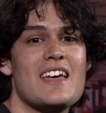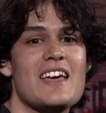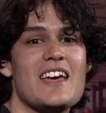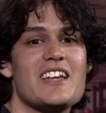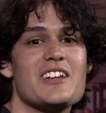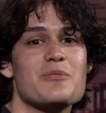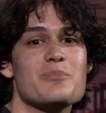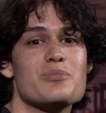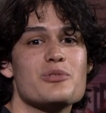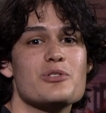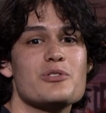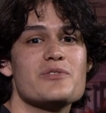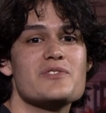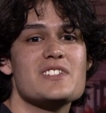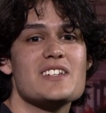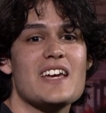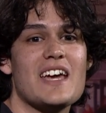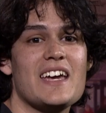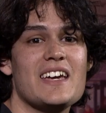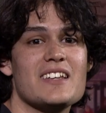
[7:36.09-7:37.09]
and improved
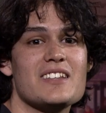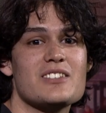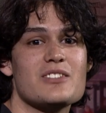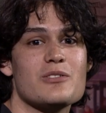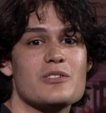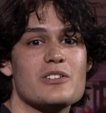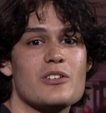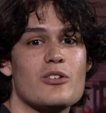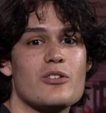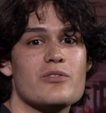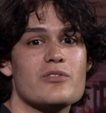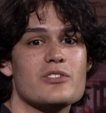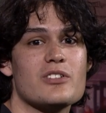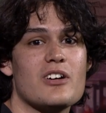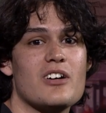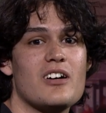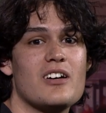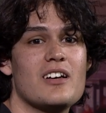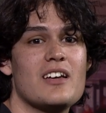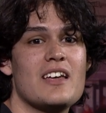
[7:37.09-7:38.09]
to eight and three
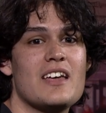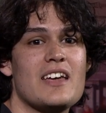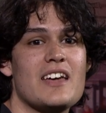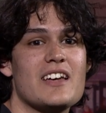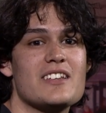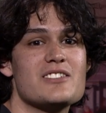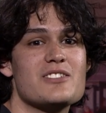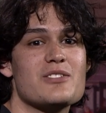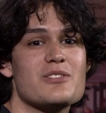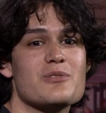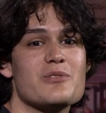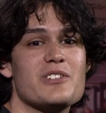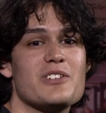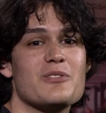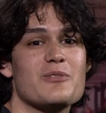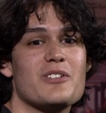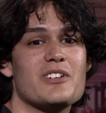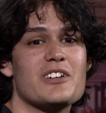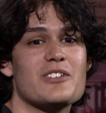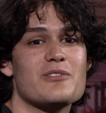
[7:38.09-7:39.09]
overall and to three
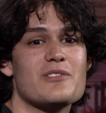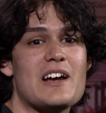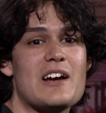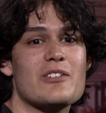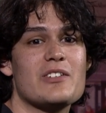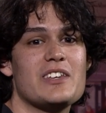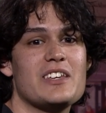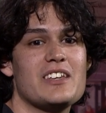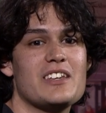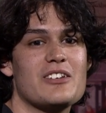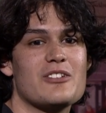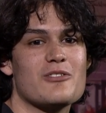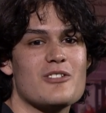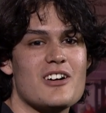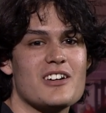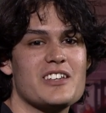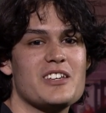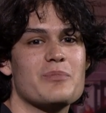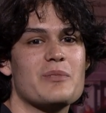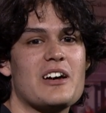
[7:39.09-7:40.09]
and one in Rocky,
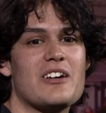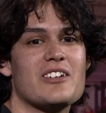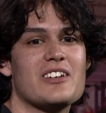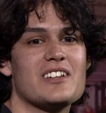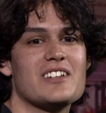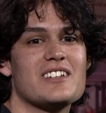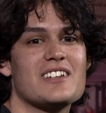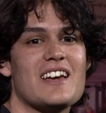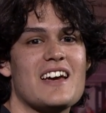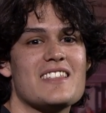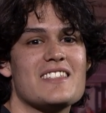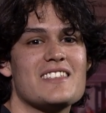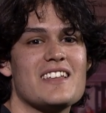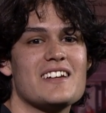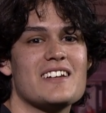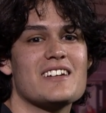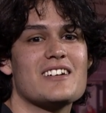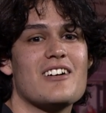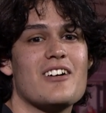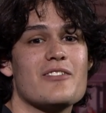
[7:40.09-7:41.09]
Rocky Mountain
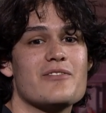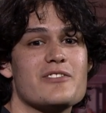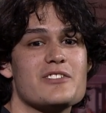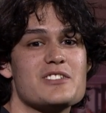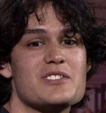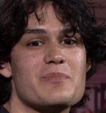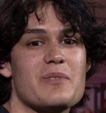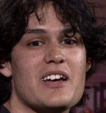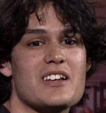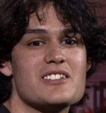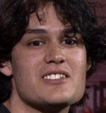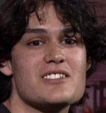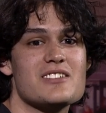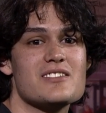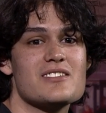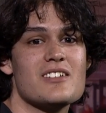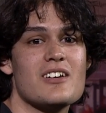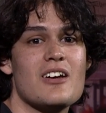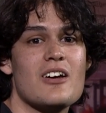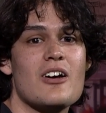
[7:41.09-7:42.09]
Athletic Conference
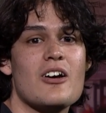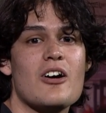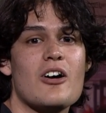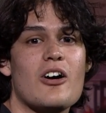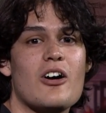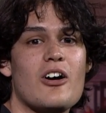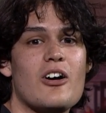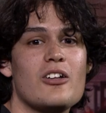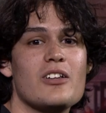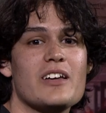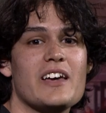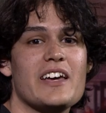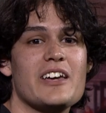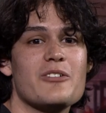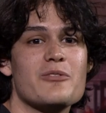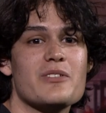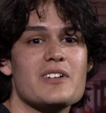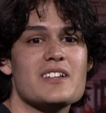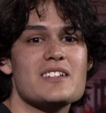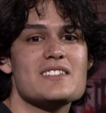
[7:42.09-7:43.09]
matches. All
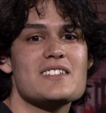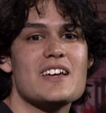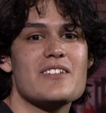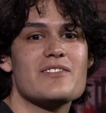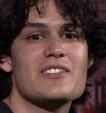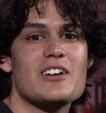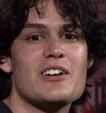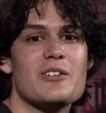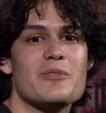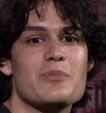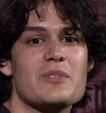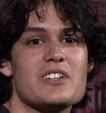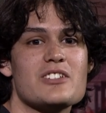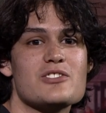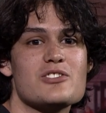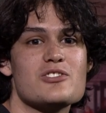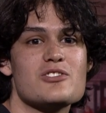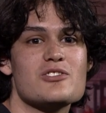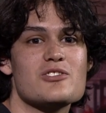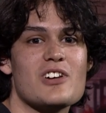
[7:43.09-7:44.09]
eight wins have come in
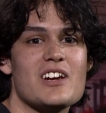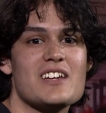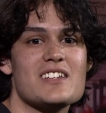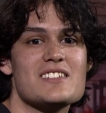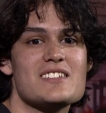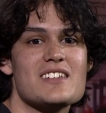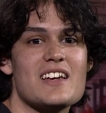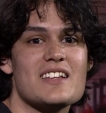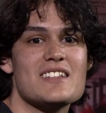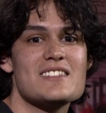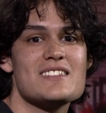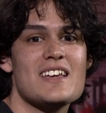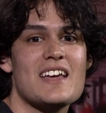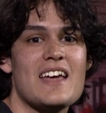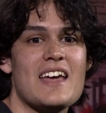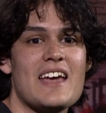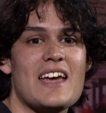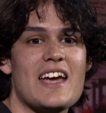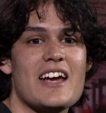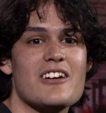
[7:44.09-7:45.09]
straight sets.
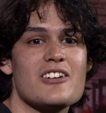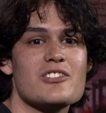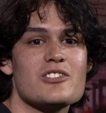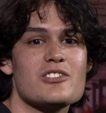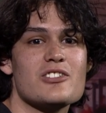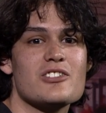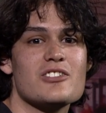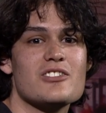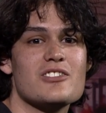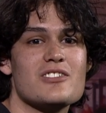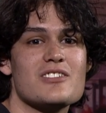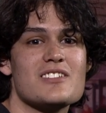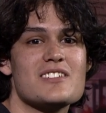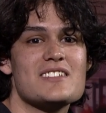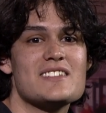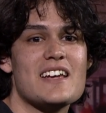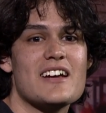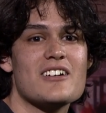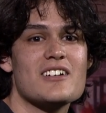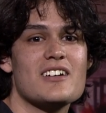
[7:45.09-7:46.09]
Erin Curl,
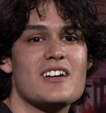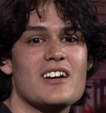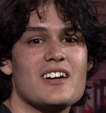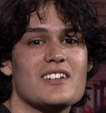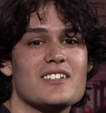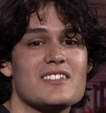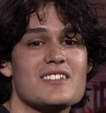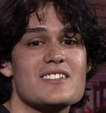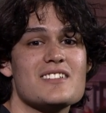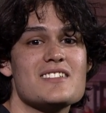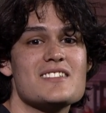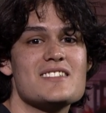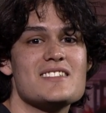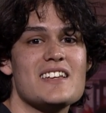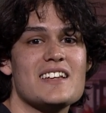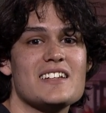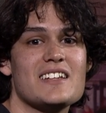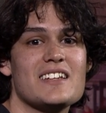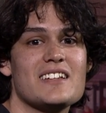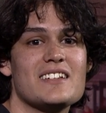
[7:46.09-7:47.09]
Sierra Hunt,
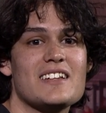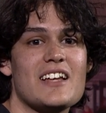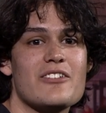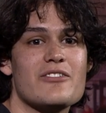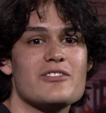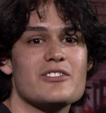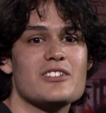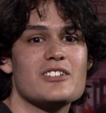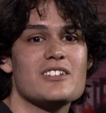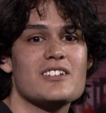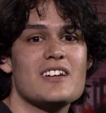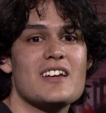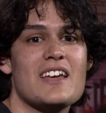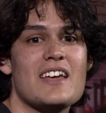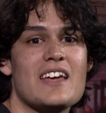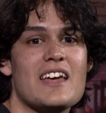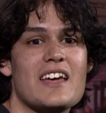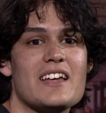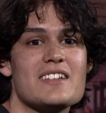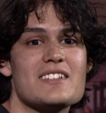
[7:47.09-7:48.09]
Sydney Leffler,
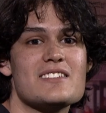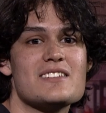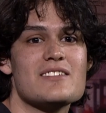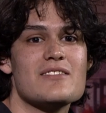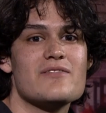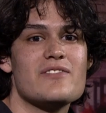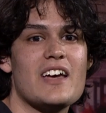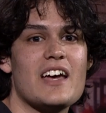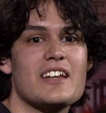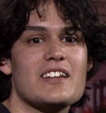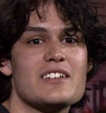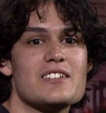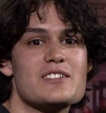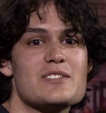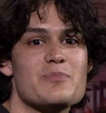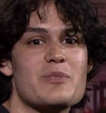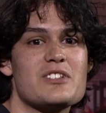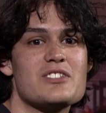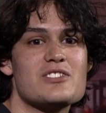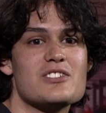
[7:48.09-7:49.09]
and Savannah
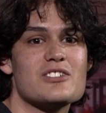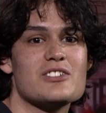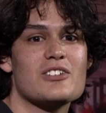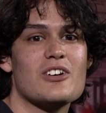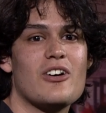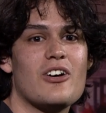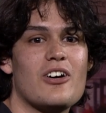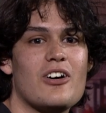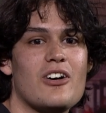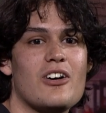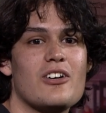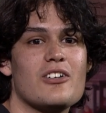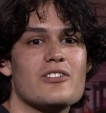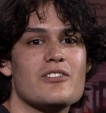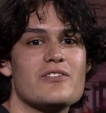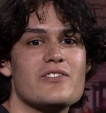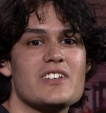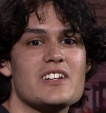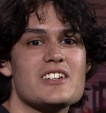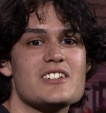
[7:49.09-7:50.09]
Spitzer all
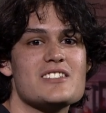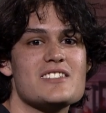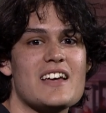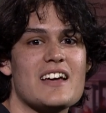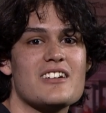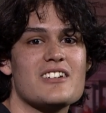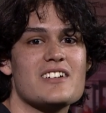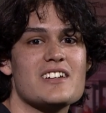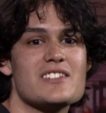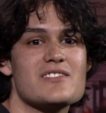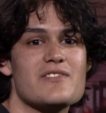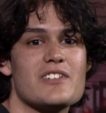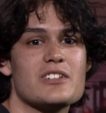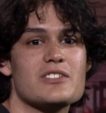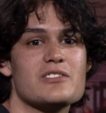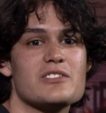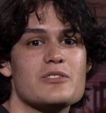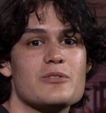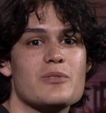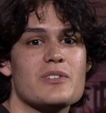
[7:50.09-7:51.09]
finished Saturday's
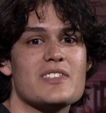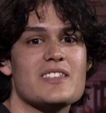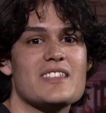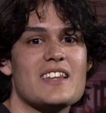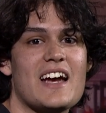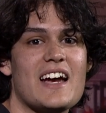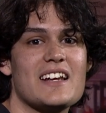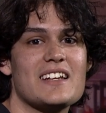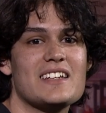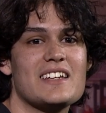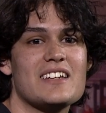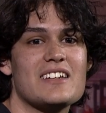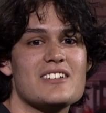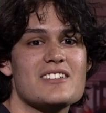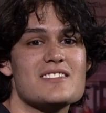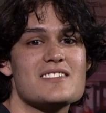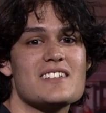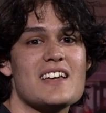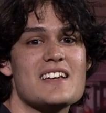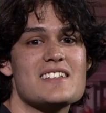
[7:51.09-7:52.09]
victory with nine
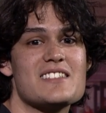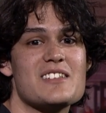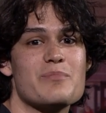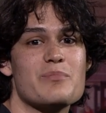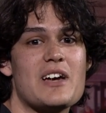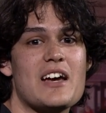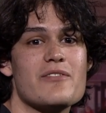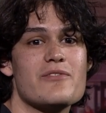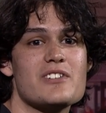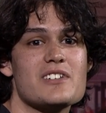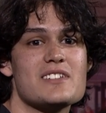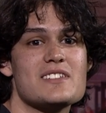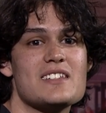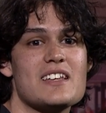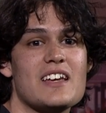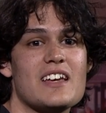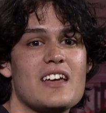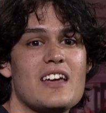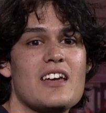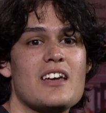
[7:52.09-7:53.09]
kills as the Mavericks
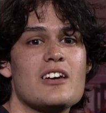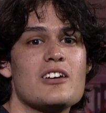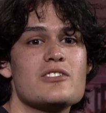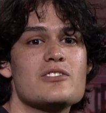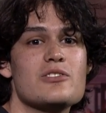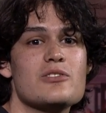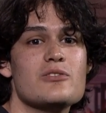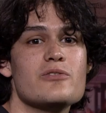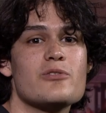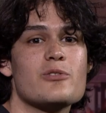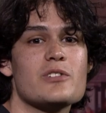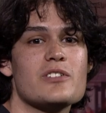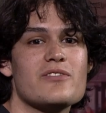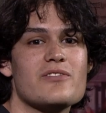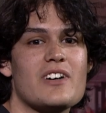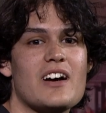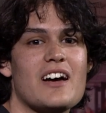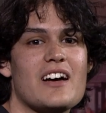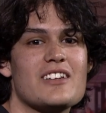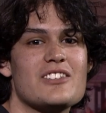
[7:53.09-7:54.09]
hit two
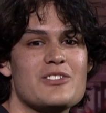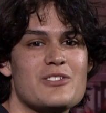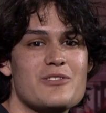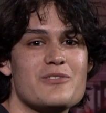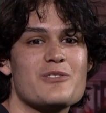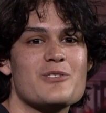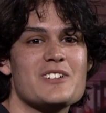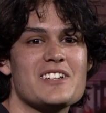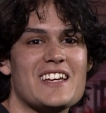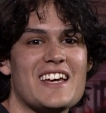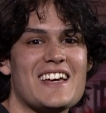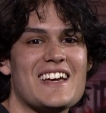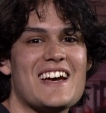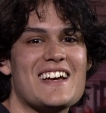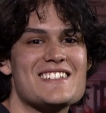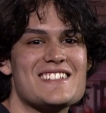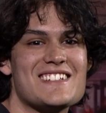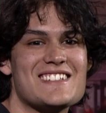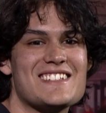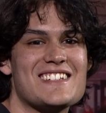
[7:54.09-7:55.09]
forty-five, two forty-eight
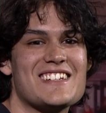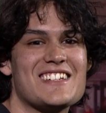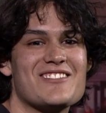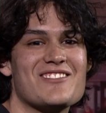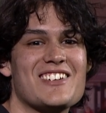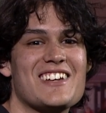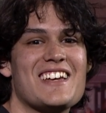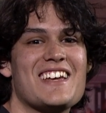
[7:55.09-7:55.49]
as a team.